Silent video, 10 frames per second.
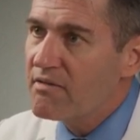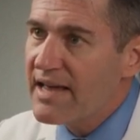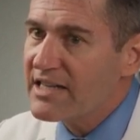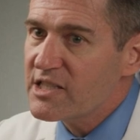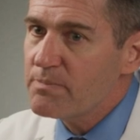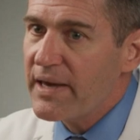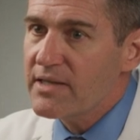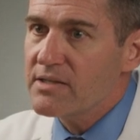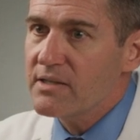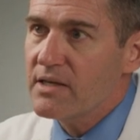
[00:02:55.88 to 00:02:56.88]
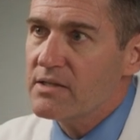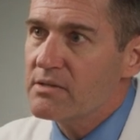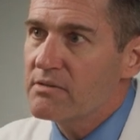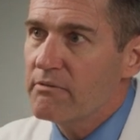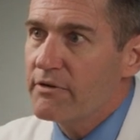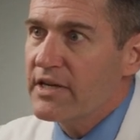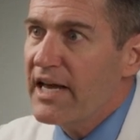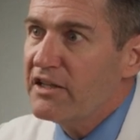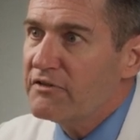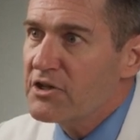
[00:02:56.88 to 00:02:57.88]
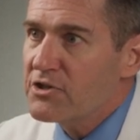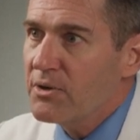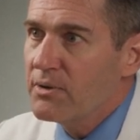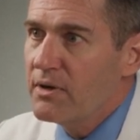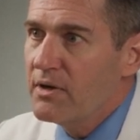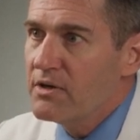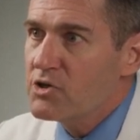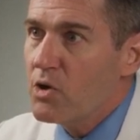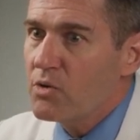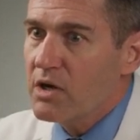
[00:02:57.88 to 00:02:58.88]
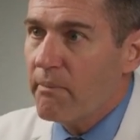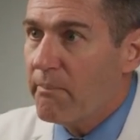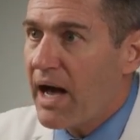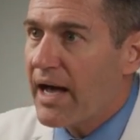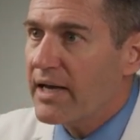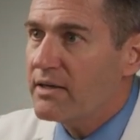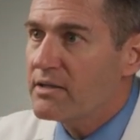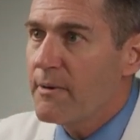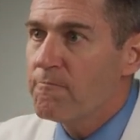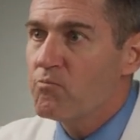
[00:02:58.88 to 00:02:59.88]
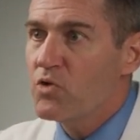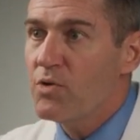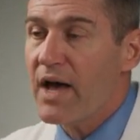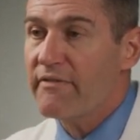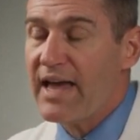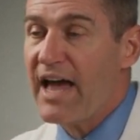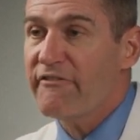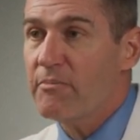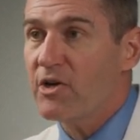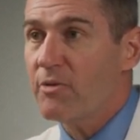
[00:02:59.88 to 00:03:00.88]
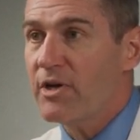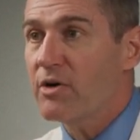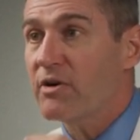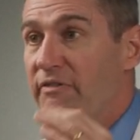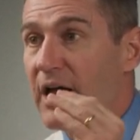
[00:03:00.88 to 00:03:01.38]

that space is for connective tissue. So combined, you have a half a millimeter of